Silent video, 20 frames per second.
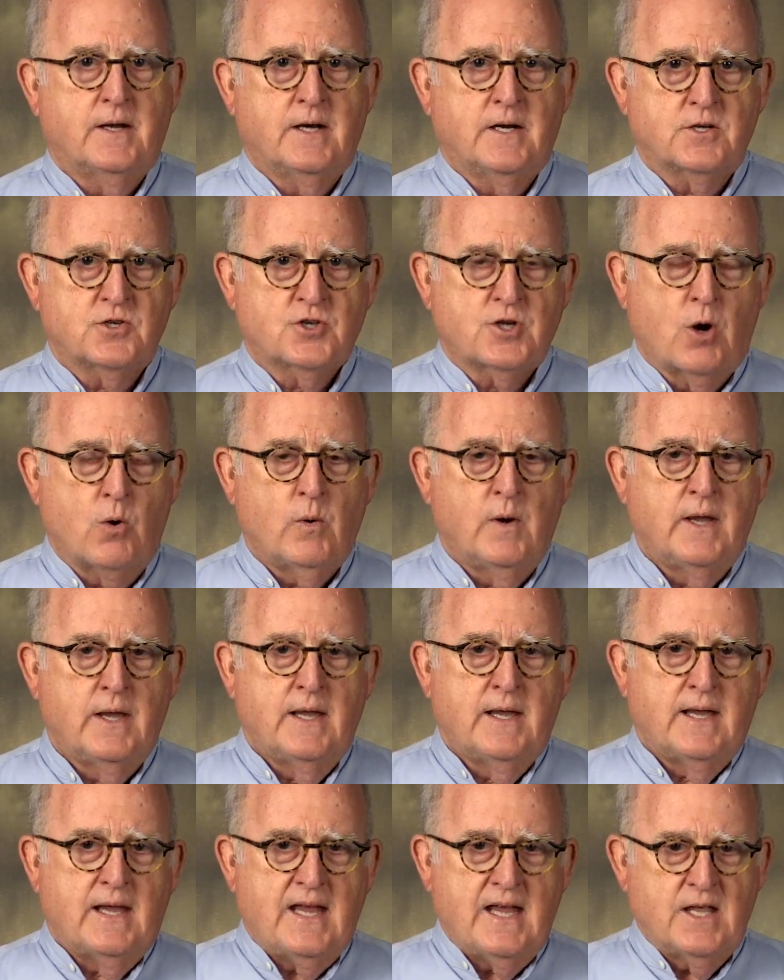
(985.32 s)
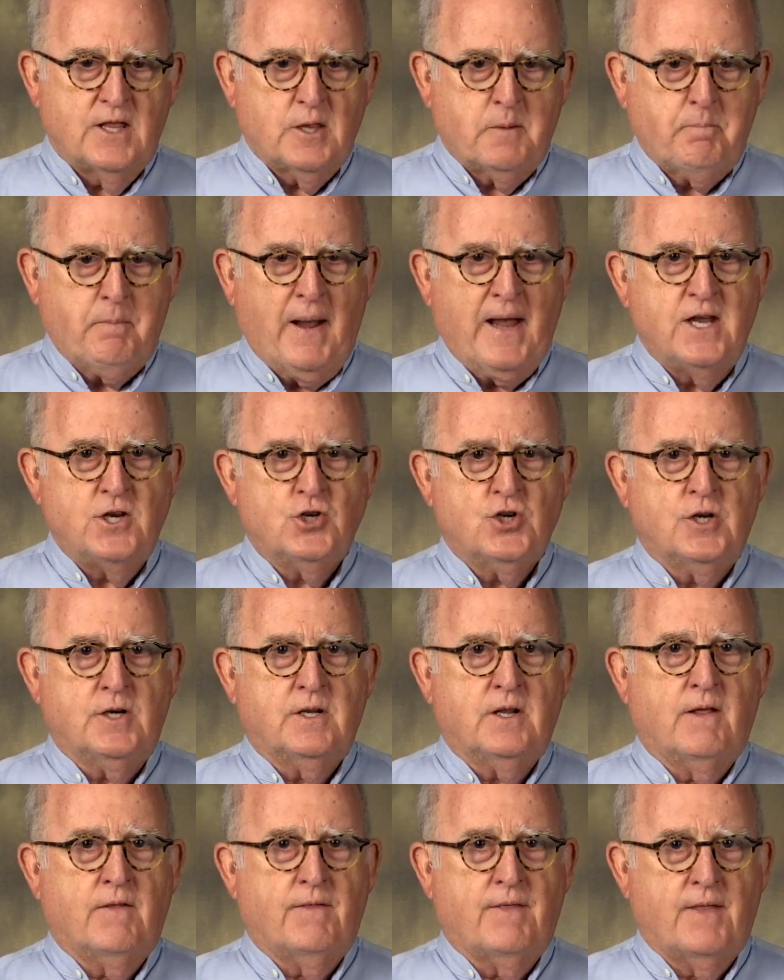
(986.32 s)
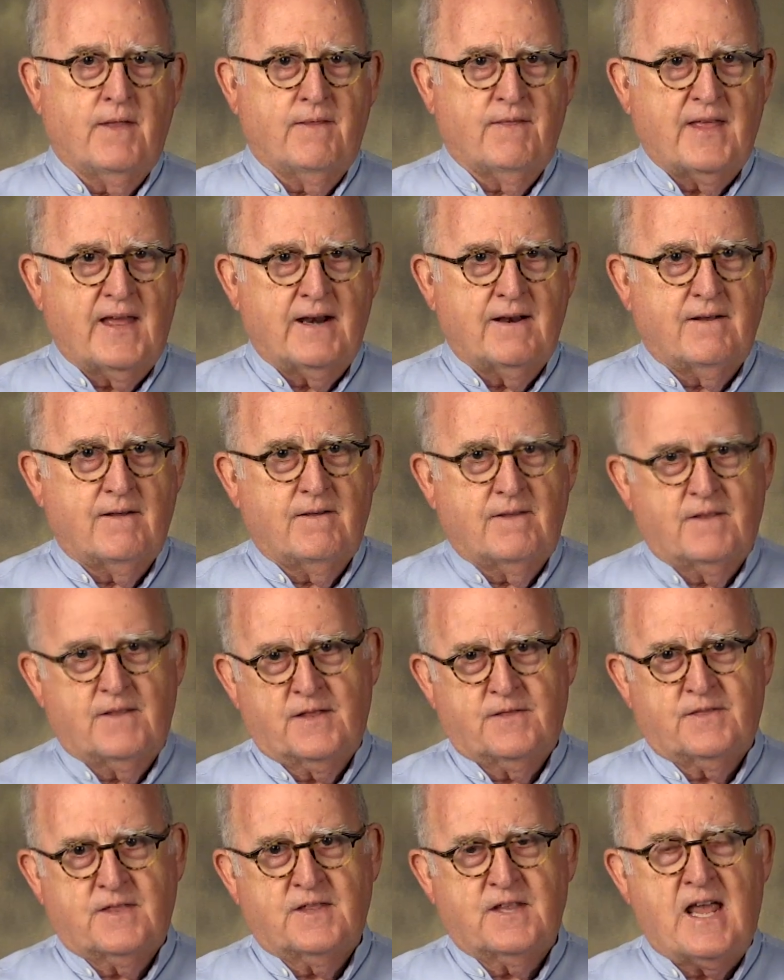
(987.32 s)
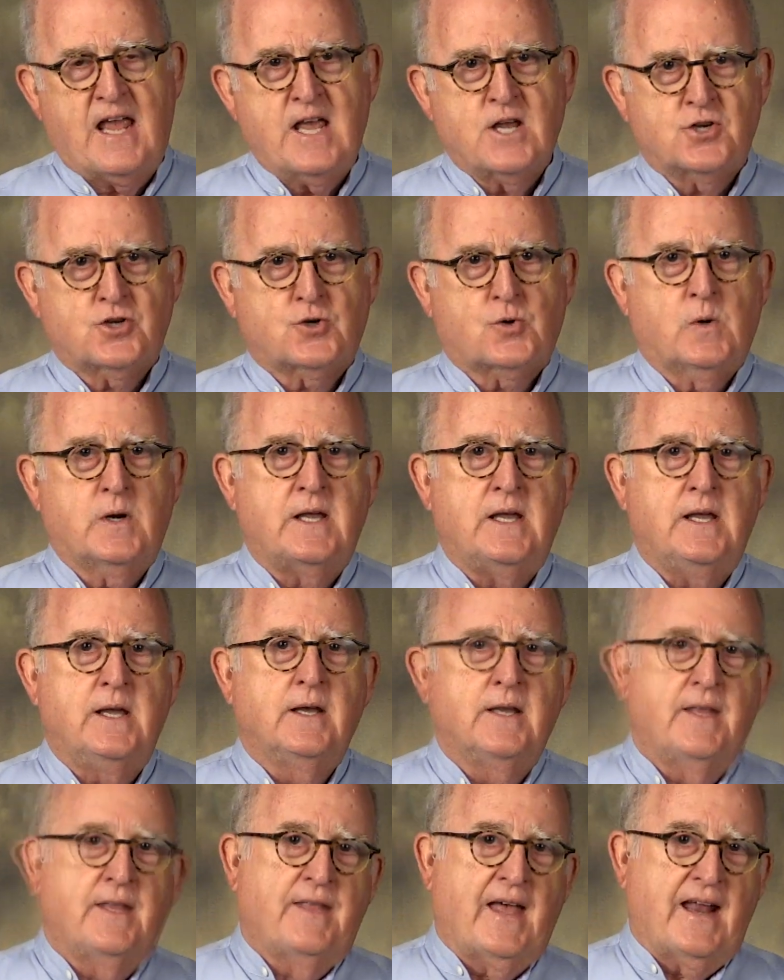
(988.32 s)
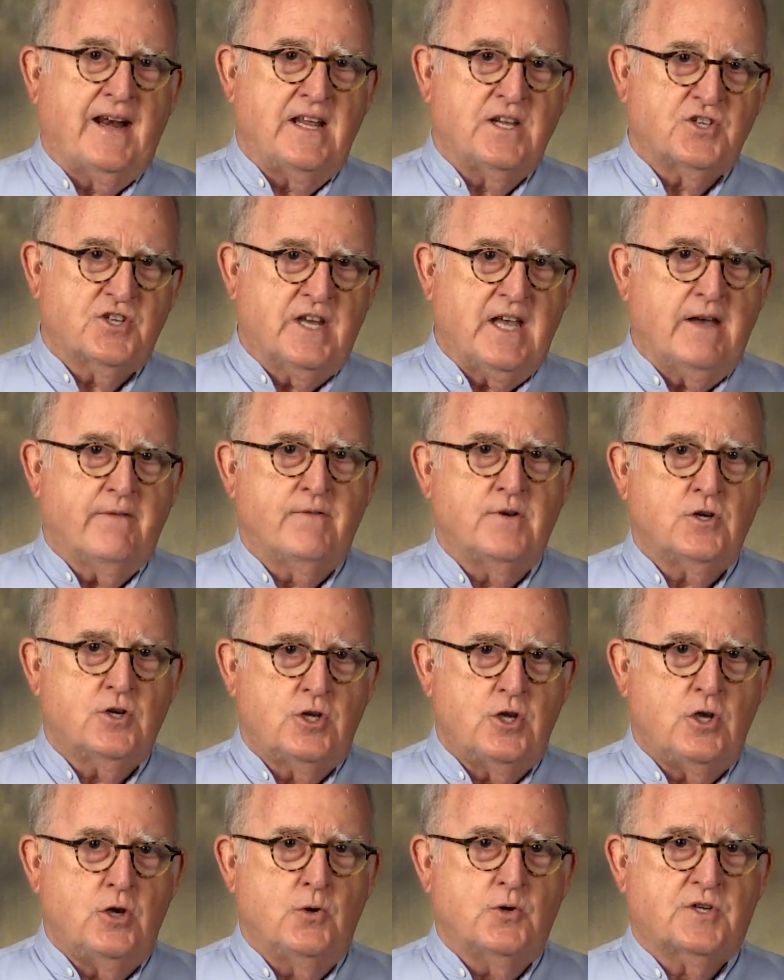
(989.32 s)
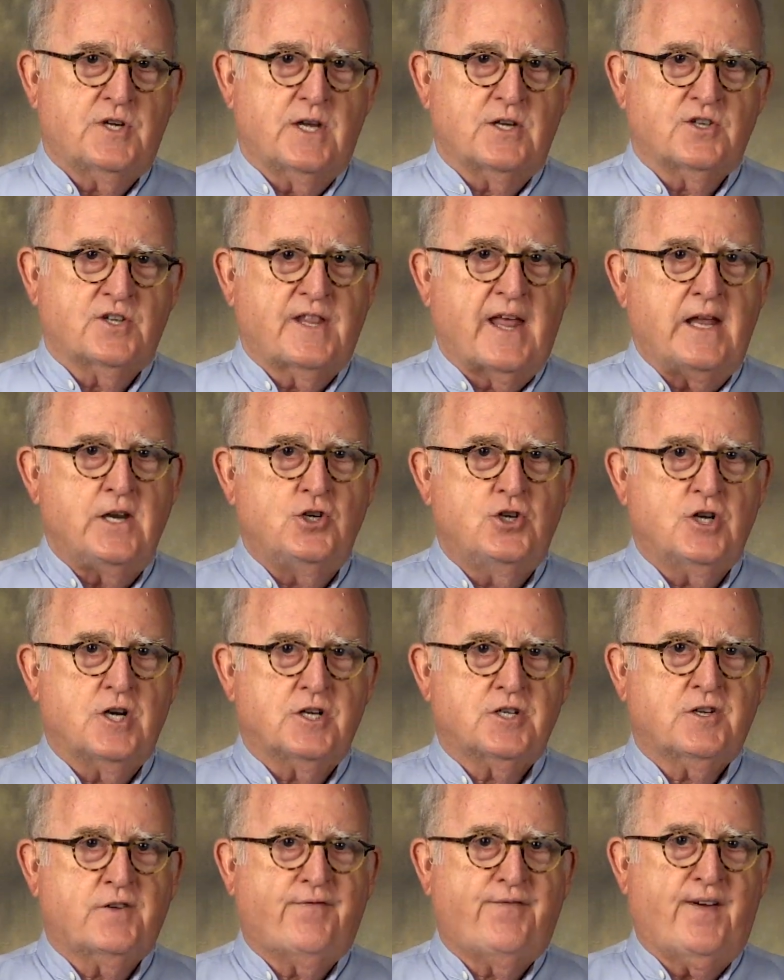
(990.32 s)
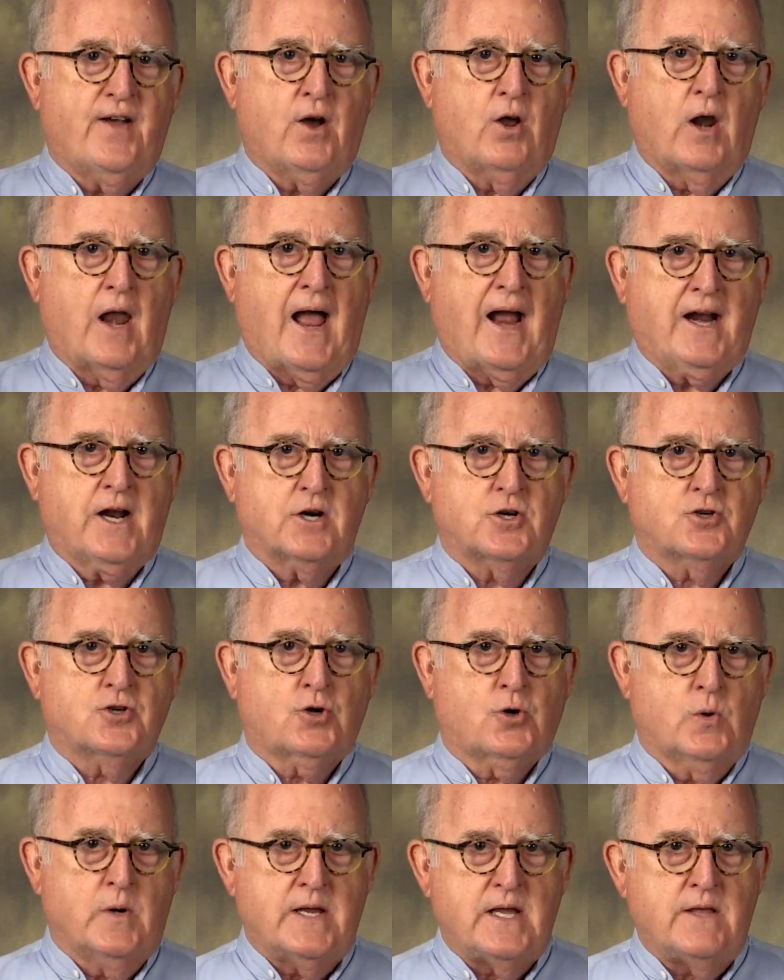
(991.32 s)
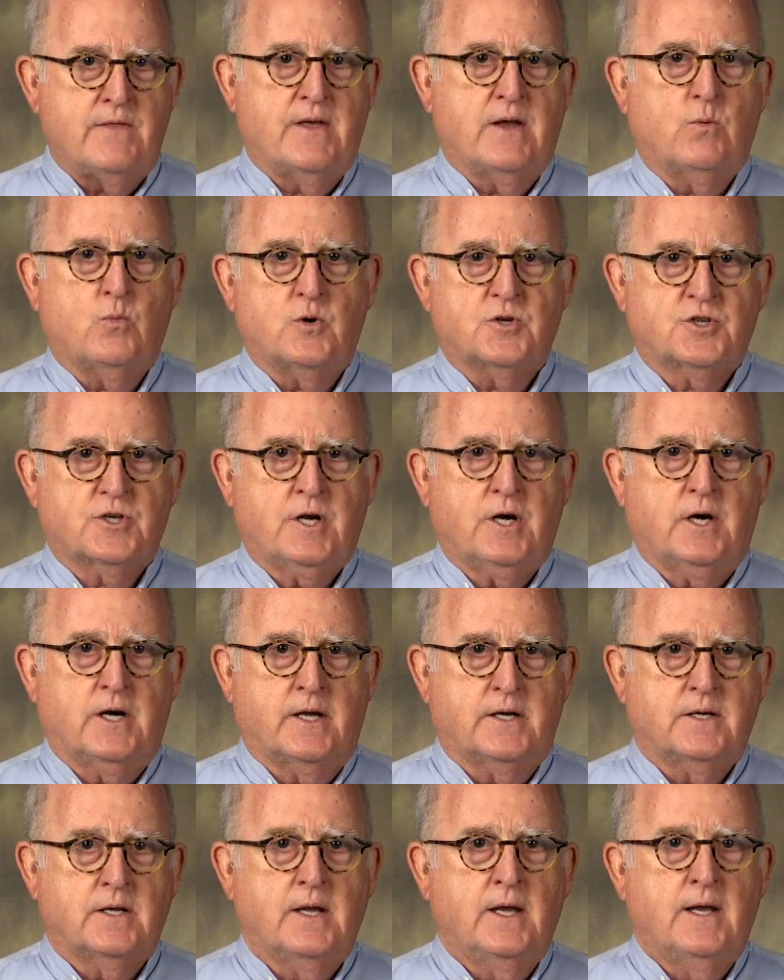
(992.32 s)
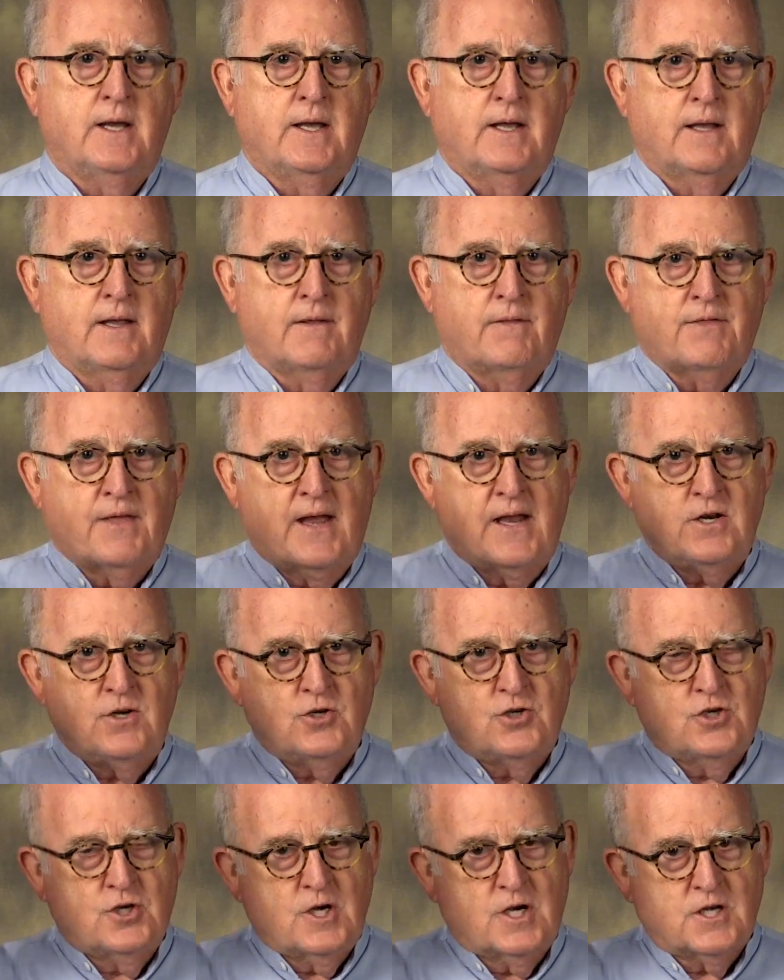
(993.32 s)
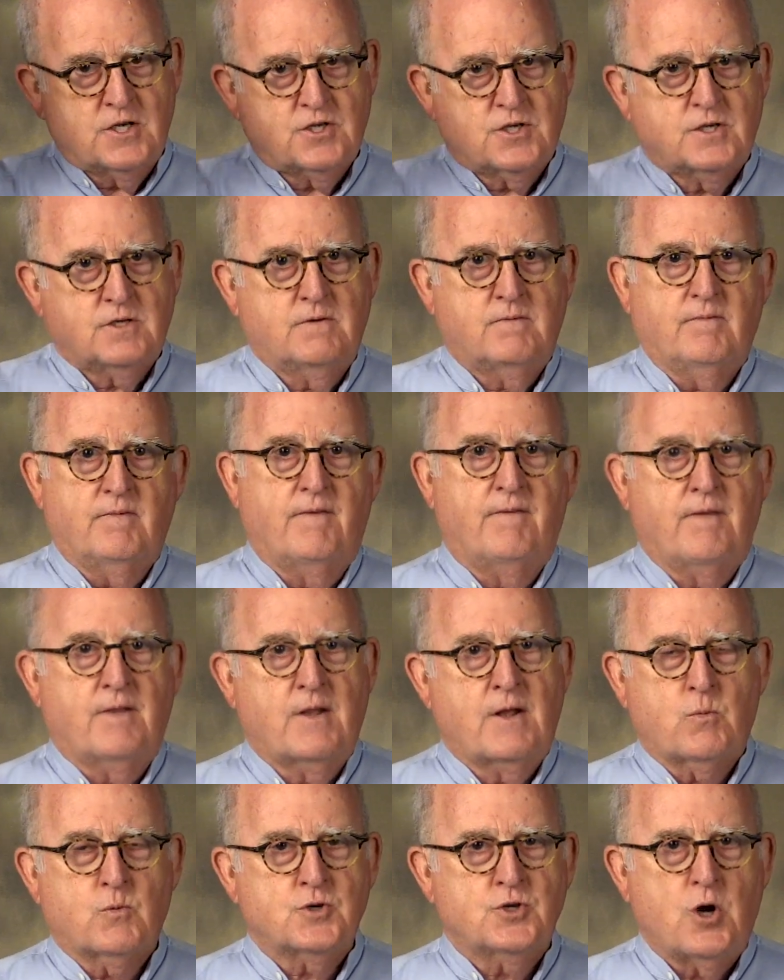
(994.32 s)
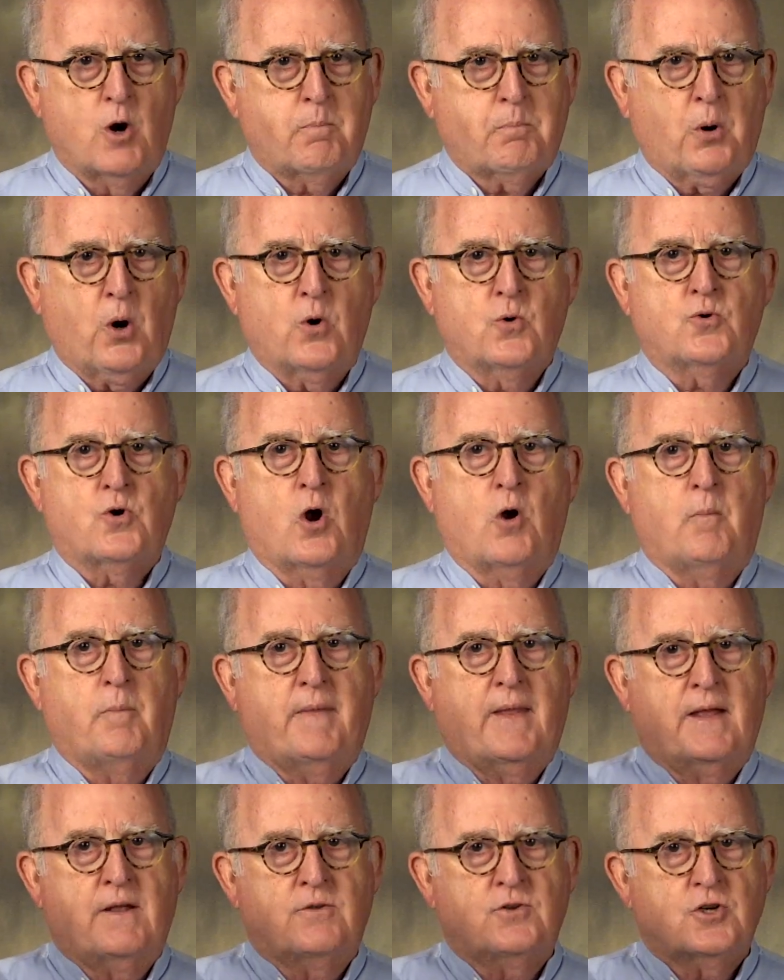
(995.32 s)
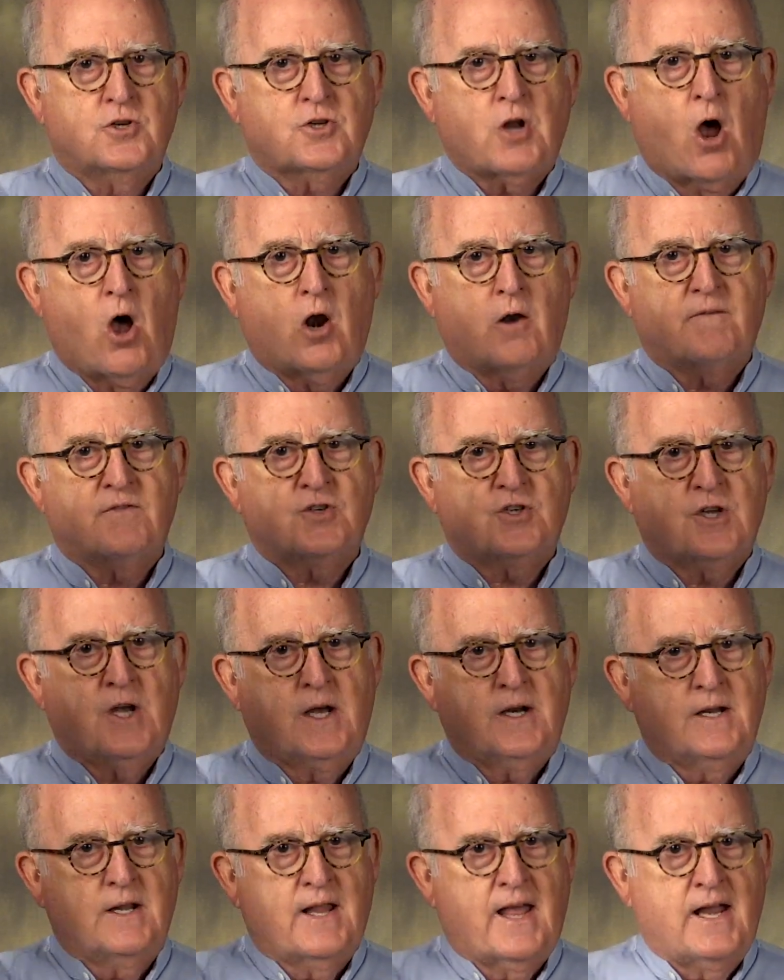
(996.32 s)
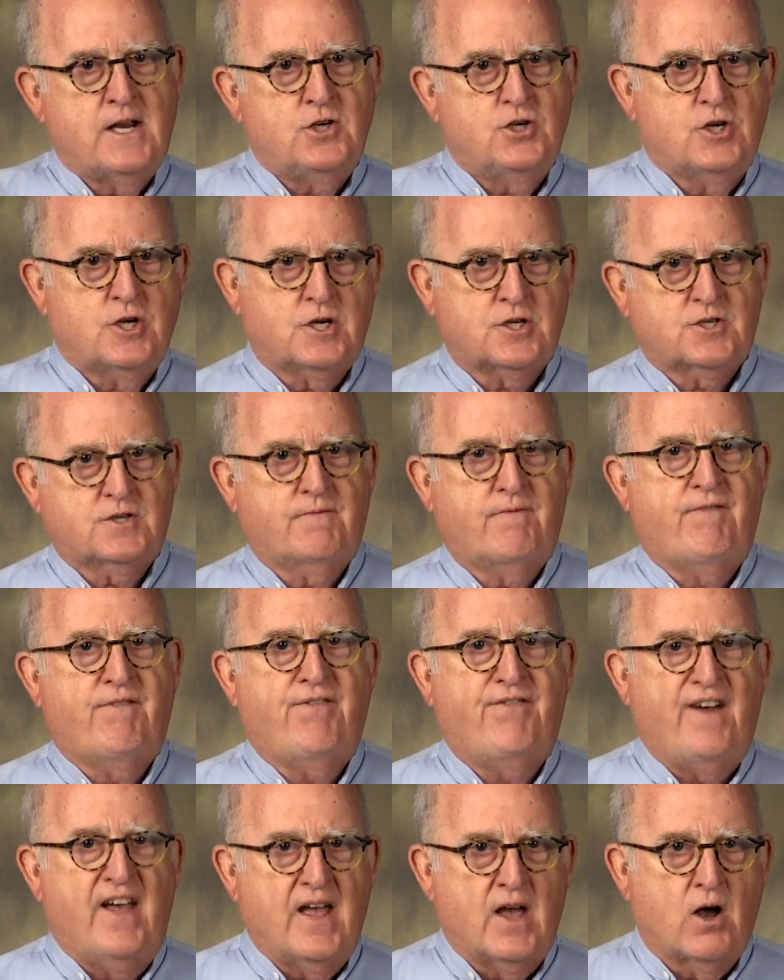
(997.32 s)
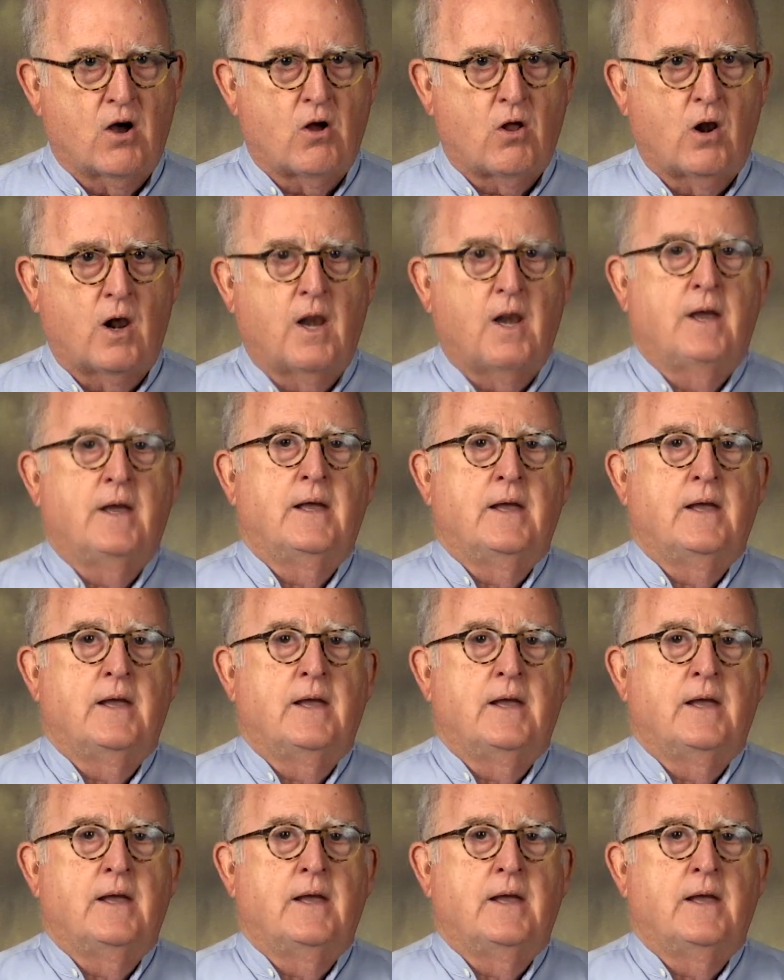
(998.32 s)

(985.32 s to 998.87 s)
So in the patient that the history that is given to you says they just fell like a tree that was cut. There was no prodrome. Just all of a sudden they just fell.